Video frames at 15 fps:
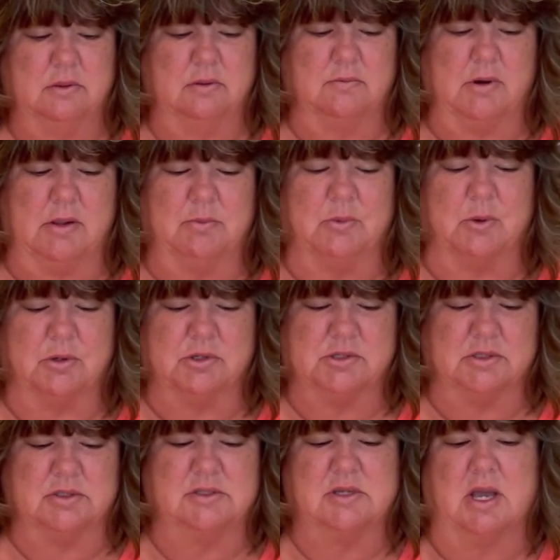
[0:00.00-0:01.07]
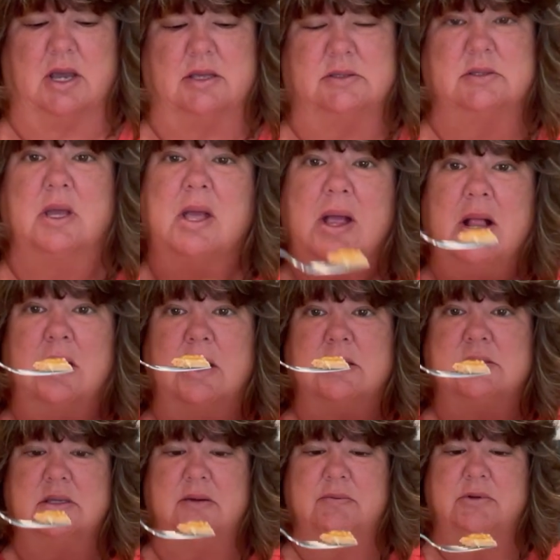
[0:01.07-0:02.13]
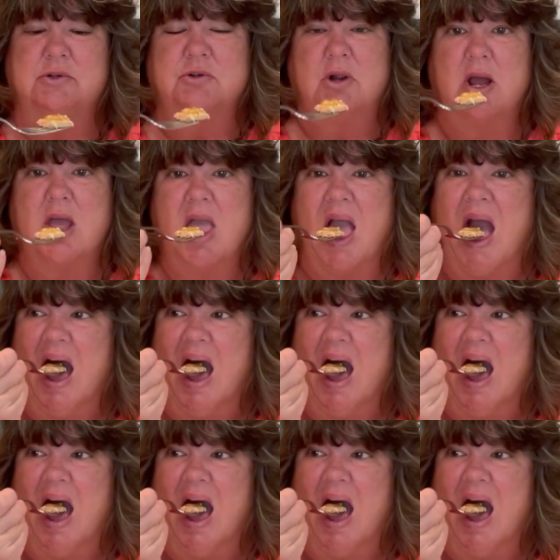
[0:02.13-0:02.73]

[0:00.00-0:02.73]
the right portion size. Let's give it a try.